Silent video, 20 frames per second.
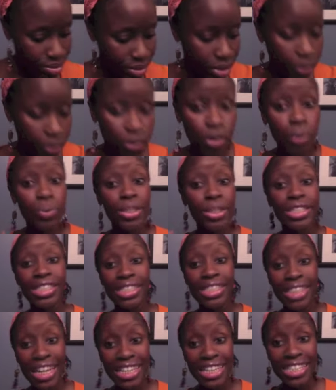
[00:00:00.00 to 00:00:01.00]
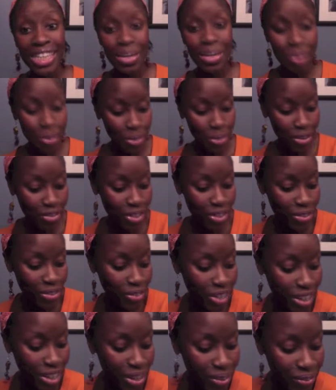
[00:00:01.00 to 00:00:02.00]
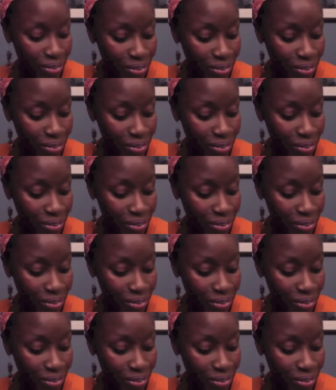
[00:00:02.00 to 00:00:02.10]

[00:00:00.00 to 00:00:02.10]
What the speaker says: for the reasons that I said in my previous video.